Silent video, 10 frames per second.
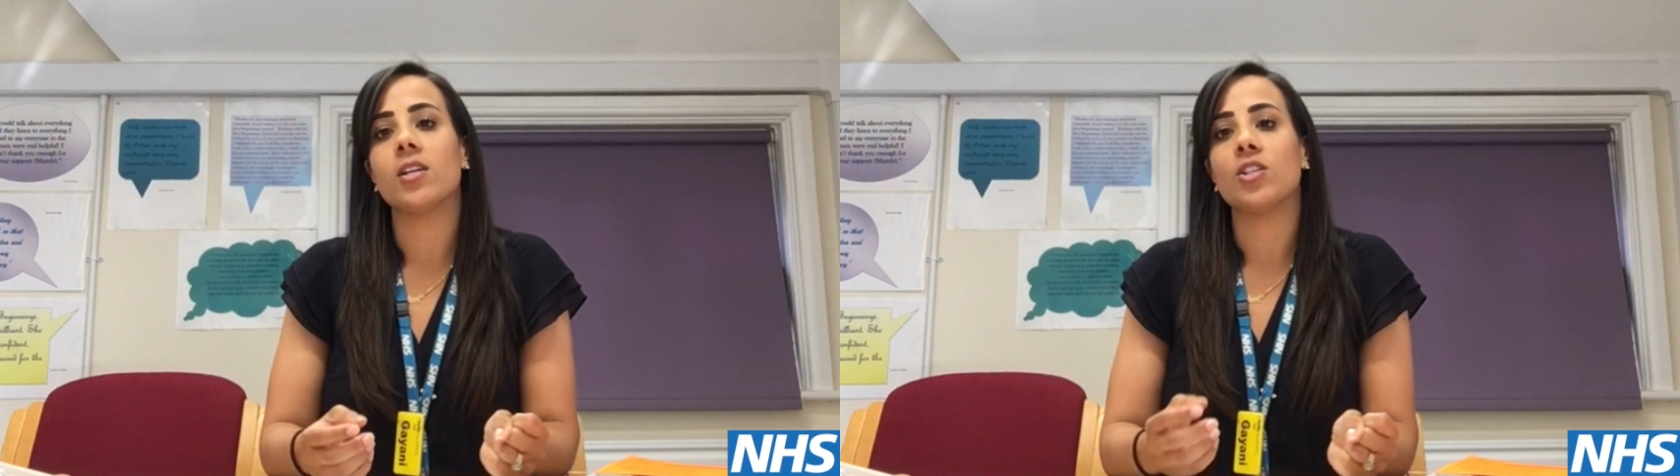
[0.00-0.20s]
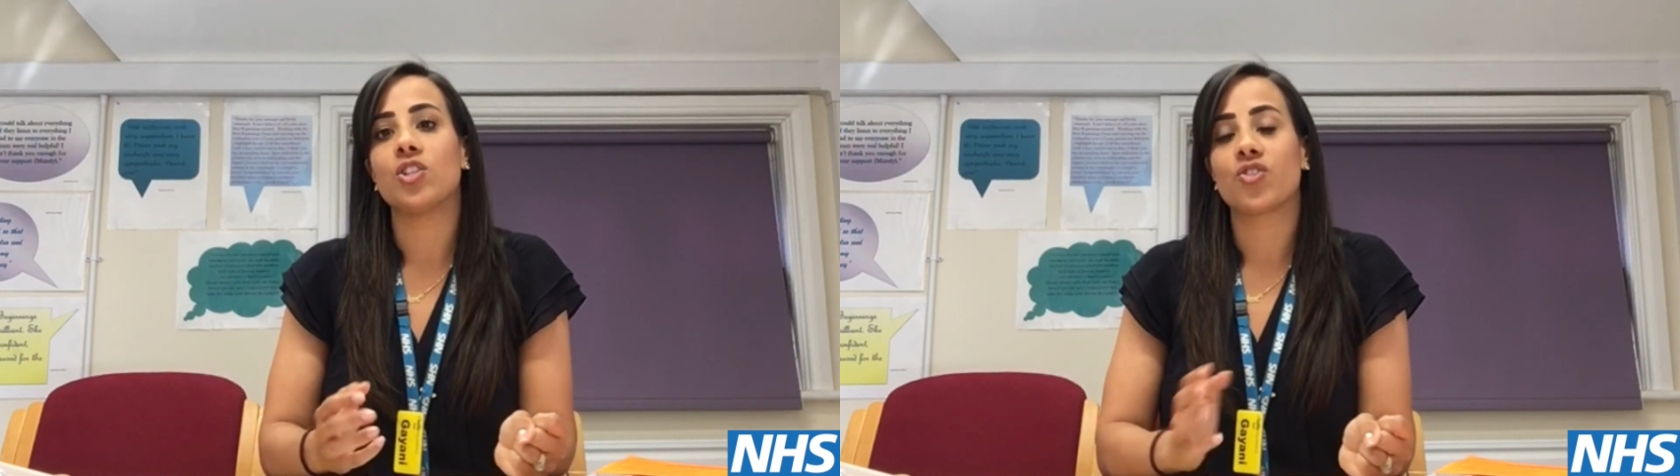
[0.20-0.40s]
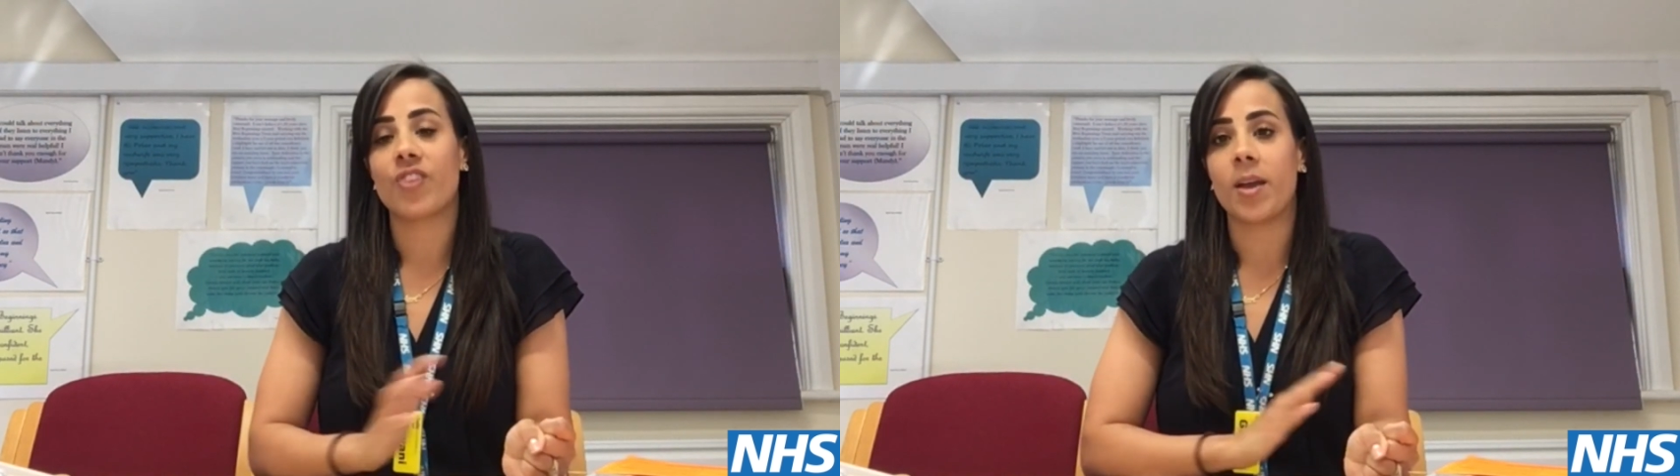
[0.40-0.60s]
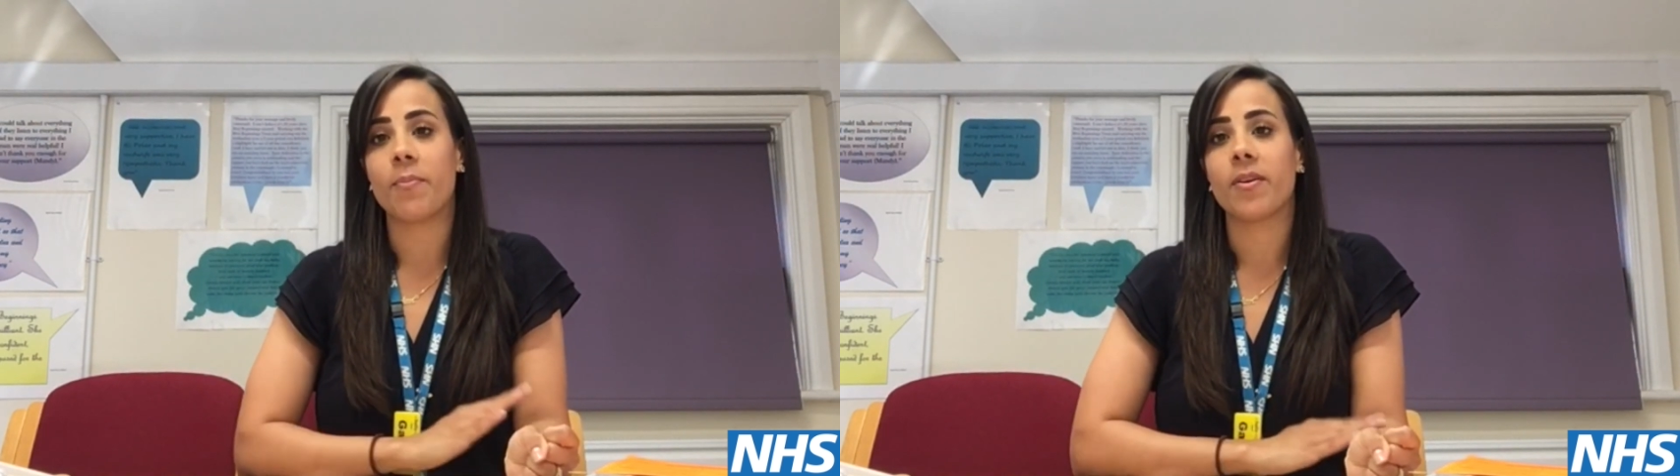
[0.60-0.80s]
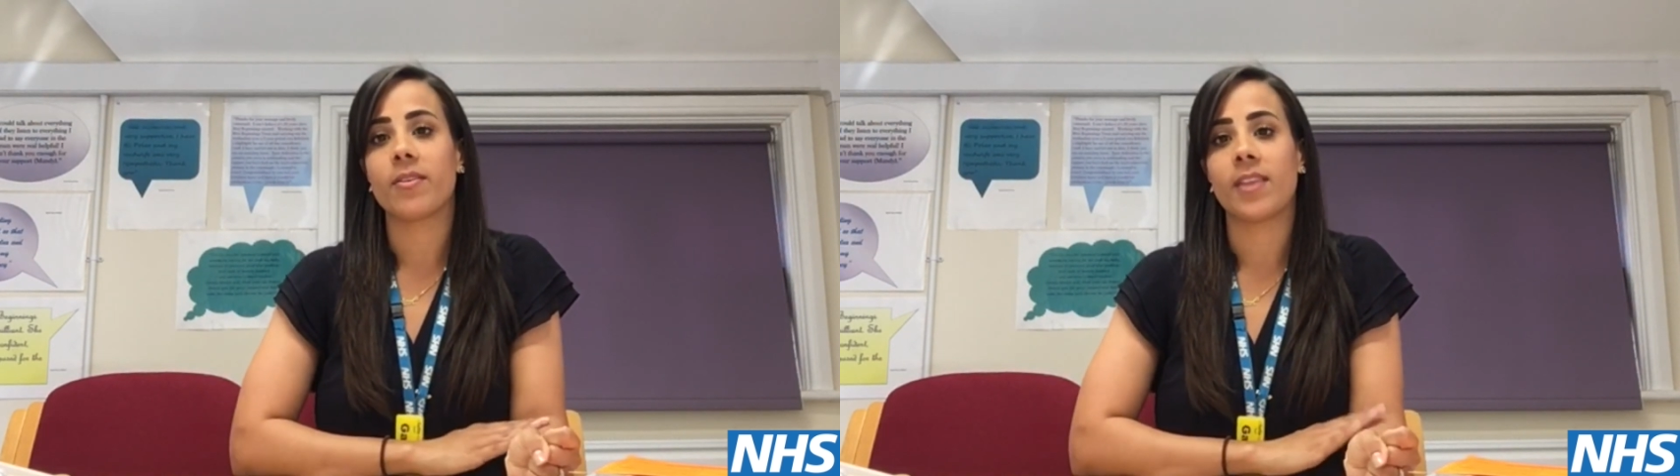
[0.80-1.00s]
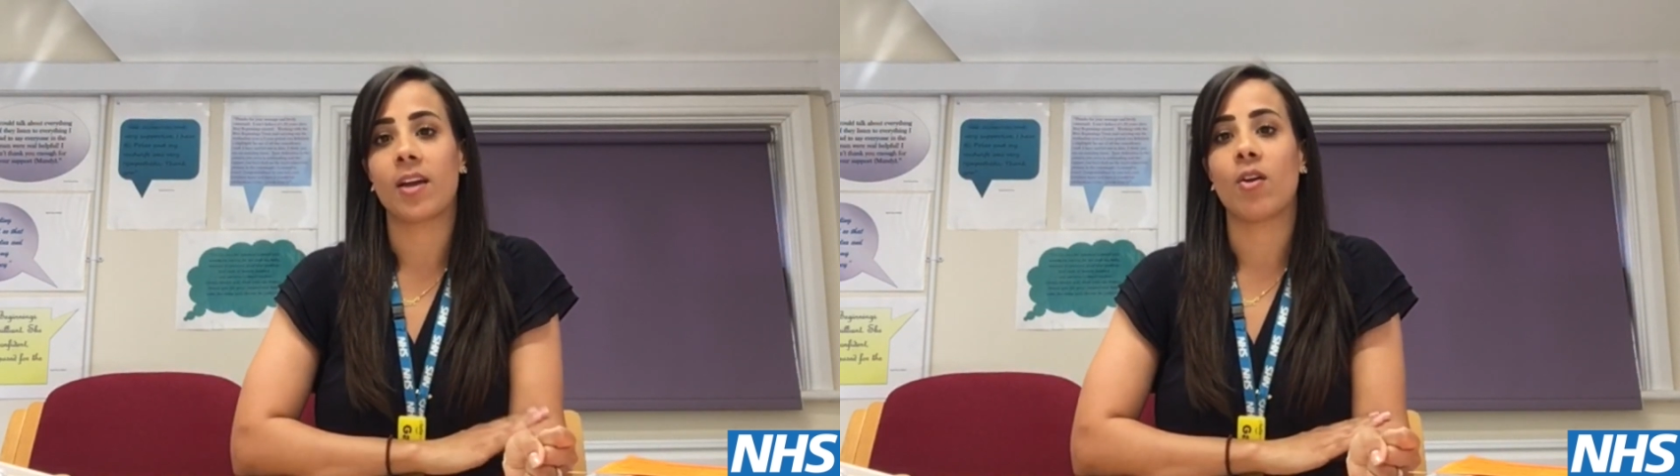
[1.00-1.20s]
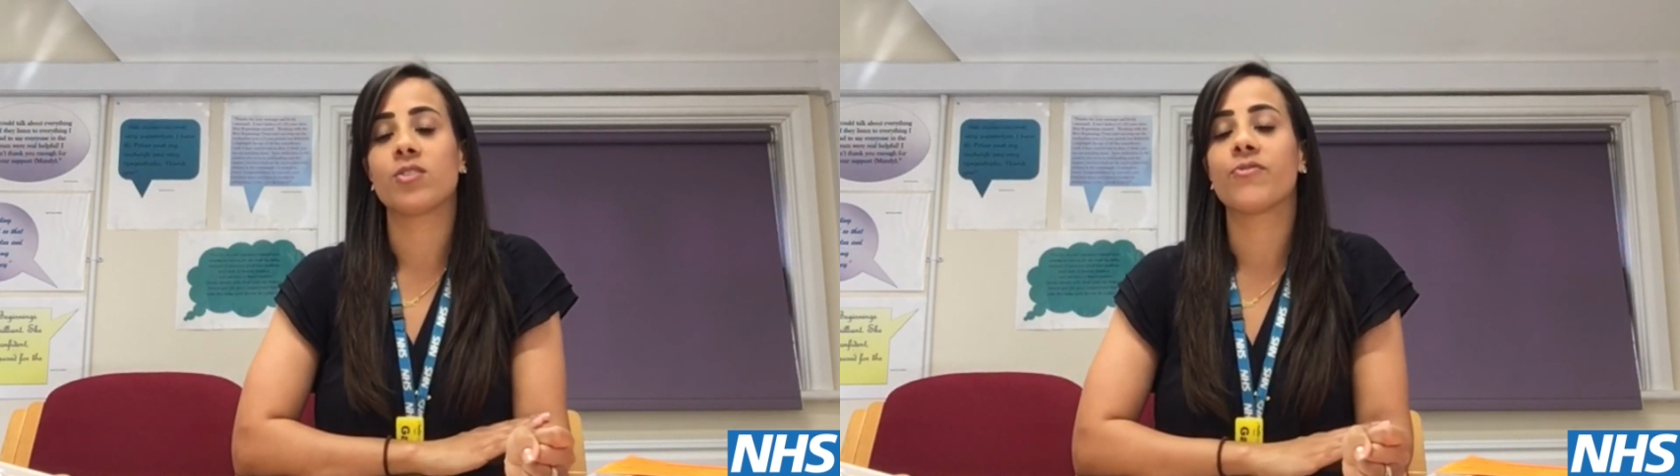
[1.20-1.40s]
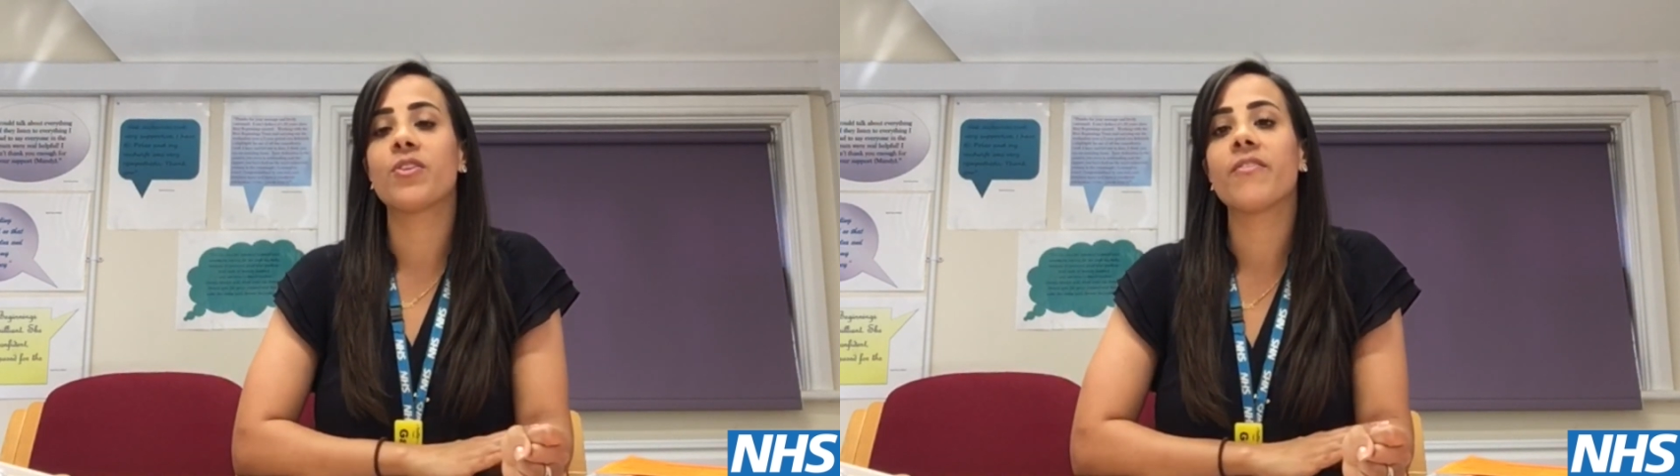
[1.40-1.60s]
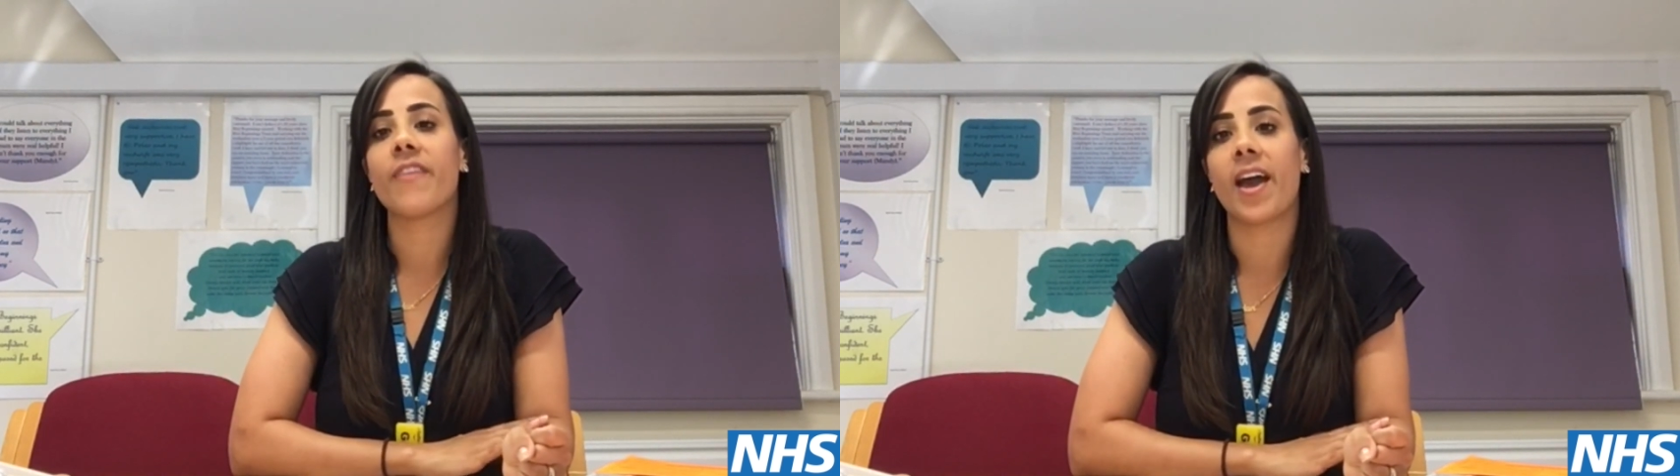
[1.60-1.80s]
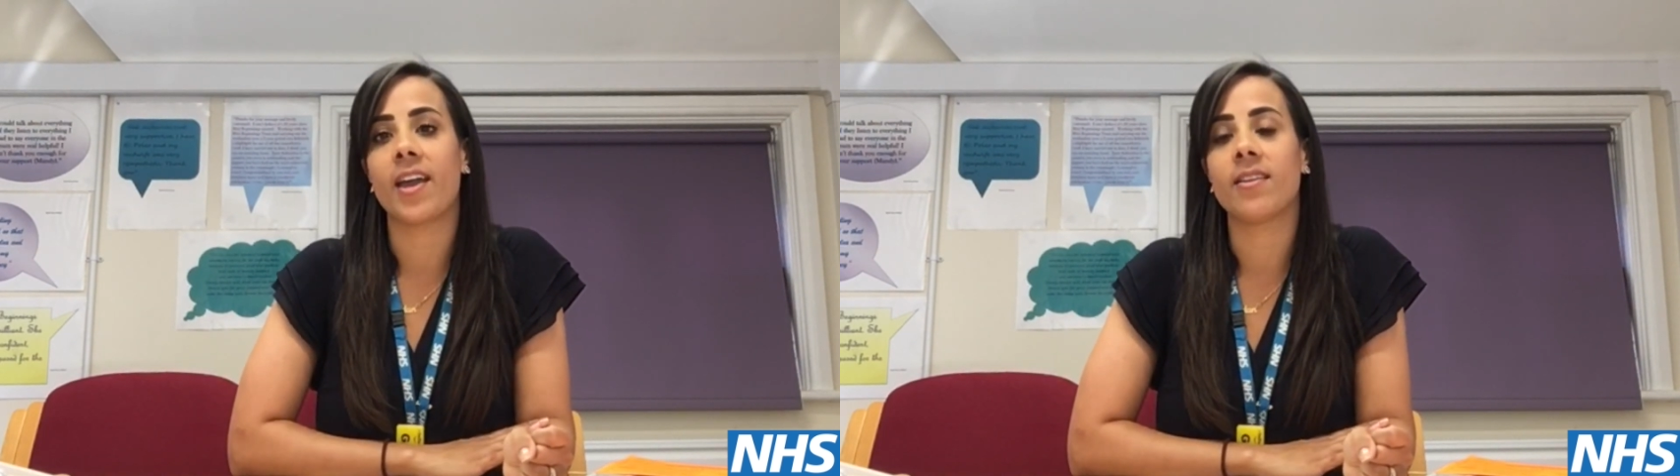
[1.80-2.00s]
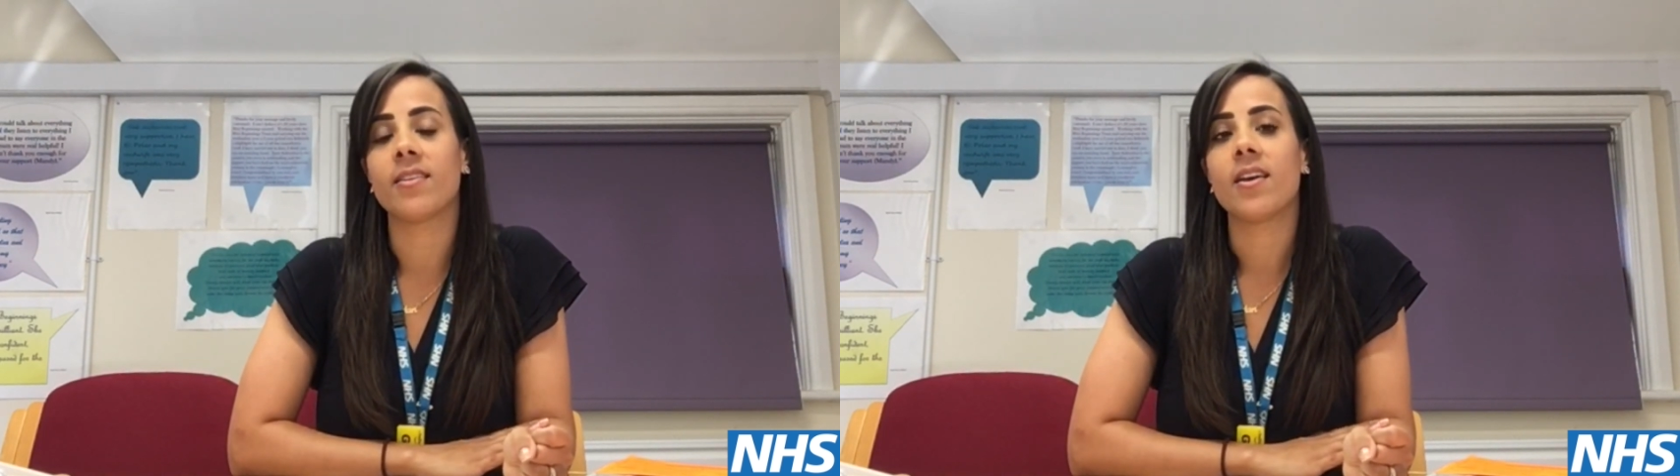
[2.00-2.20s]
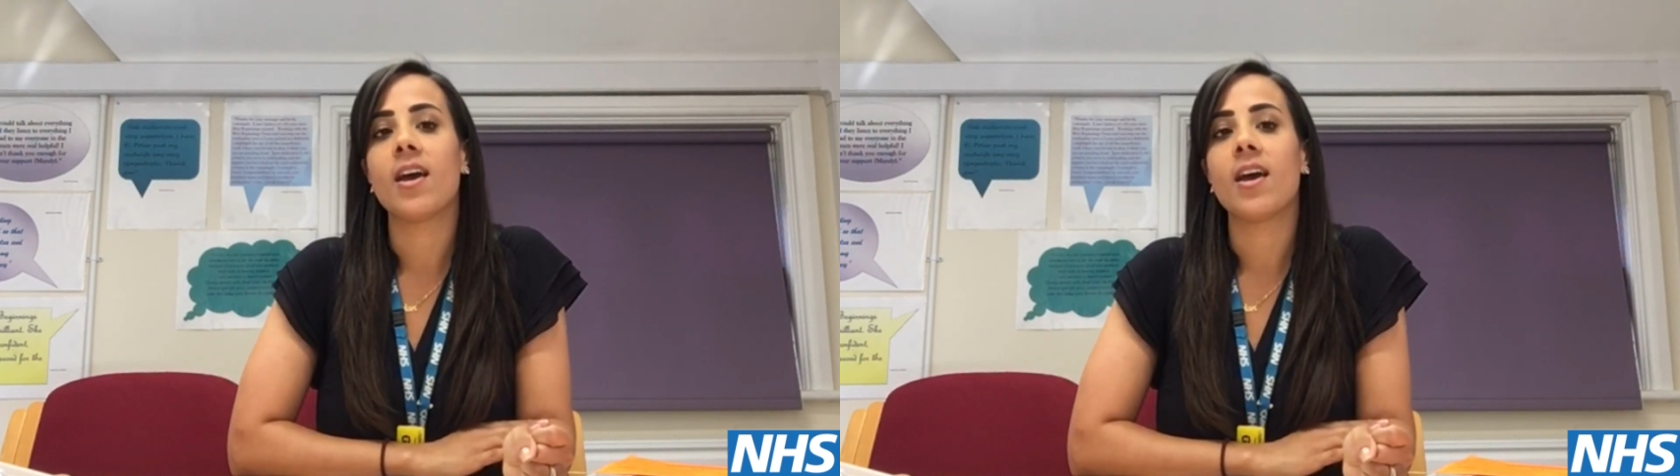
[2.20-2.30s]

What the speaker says: drip that goes through the vein,